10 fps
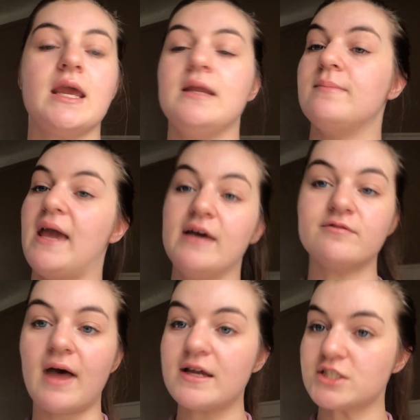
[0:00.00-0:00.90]
in May
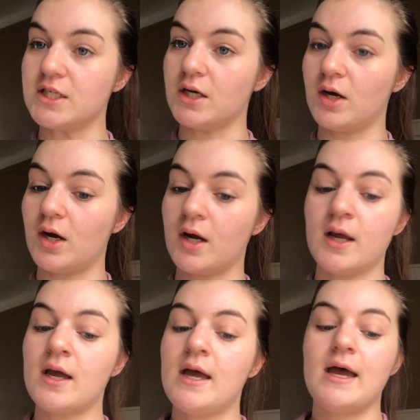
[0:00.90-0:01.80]
of last year,
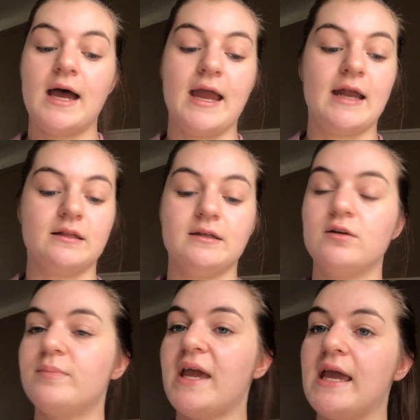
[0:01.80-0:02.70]
I had a
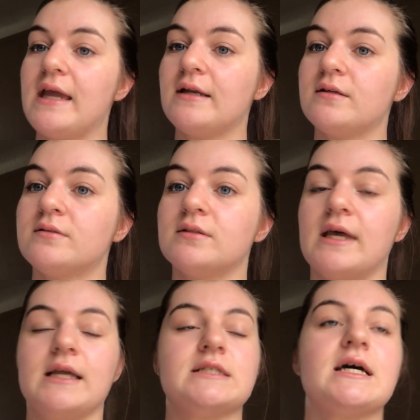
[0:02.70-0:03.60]
little pain,
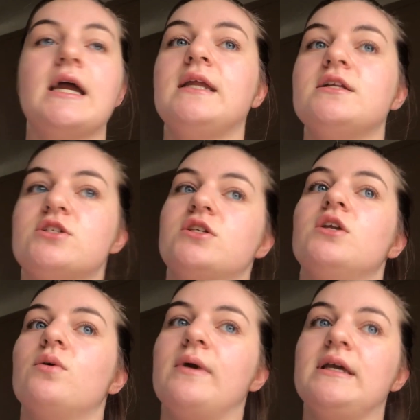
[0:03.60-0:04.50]
like a tiny just
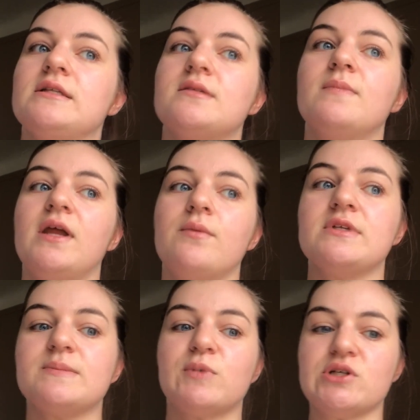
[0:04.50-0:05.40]
annoyance, but it
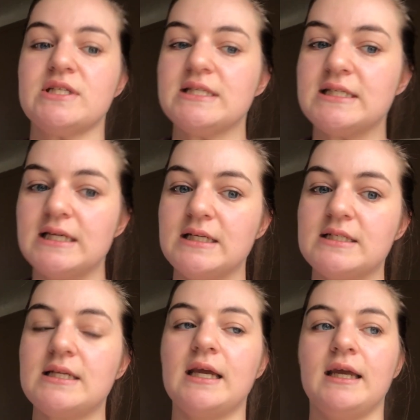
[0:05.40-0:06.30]
was
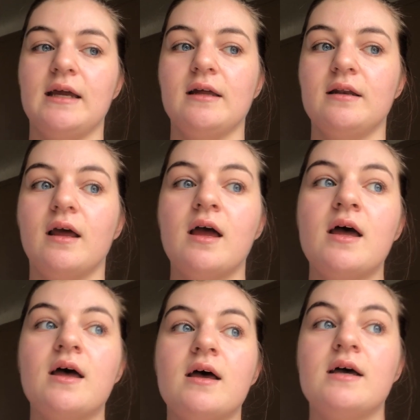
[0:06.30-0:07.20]
persistent, and
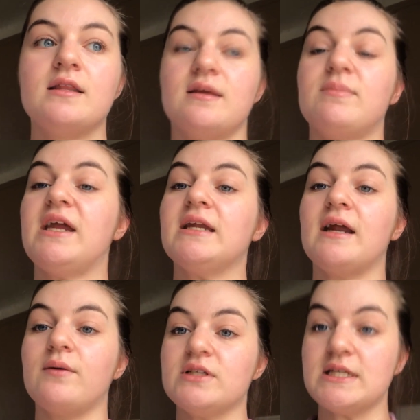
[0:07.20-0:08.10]
then Peyton
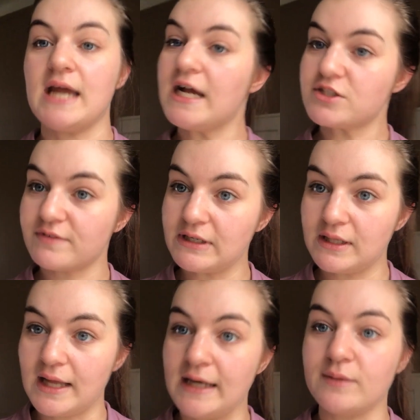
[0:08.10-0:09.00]
and I went to
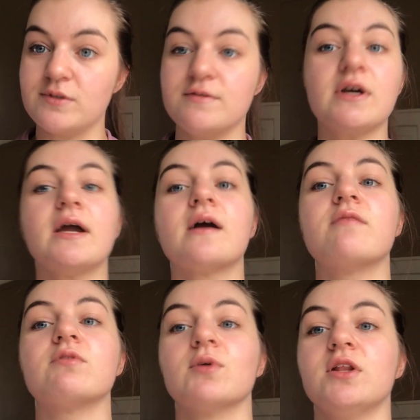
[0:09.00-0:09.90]
Nashville and it was very
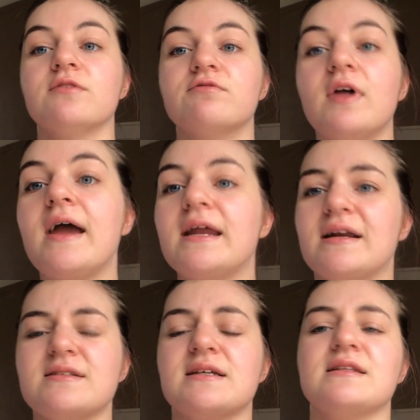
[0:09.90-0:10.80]
uncomfortable on the flight,
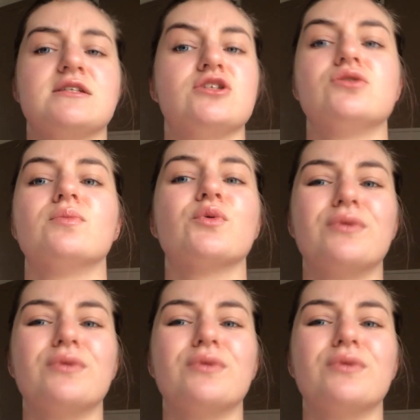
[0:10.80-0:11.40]
and I was like, this is super